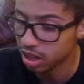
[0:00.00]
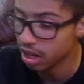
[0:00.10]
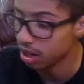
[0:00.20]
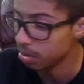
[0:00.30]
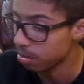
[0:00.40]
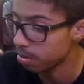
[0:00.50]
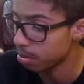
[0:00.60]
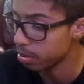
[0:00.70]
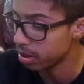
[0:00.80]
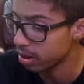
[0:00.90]
I
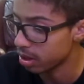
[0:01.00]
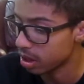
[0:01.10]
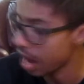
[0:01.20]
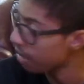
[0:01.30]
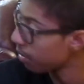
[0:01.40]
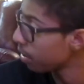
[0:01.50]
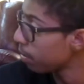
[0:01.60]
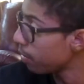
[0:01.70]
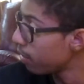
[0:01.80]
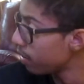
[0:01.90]
haven't really
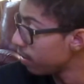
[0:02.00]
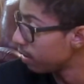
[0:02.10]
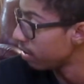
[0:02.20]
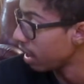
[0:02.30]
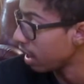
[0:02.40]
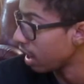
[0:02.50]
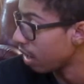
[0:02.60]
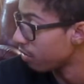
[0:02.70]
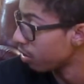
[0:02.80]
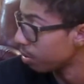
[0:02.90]
been 50-50ing. I
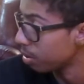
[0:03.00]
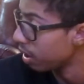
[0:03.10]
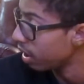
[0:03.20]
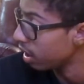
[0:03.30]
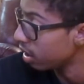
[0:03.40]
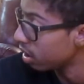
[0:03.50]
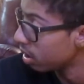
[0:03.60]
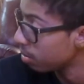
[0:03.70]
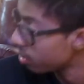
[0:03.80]
have trouble getting into them,